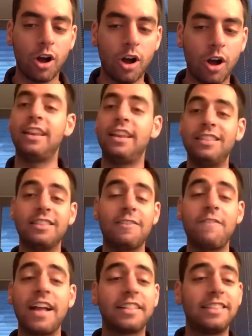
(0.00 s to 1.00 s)
And the
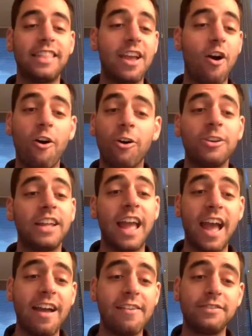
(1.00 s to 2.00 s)
fact that they already
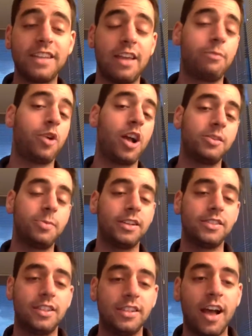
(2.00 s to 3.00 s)
have 10 prospects
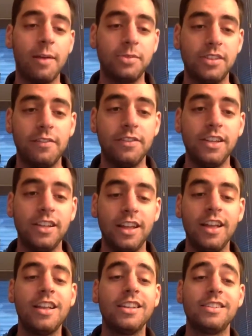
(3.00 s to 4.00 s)
in the top 70
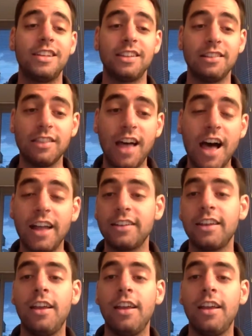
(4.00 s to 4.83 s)
says a lot.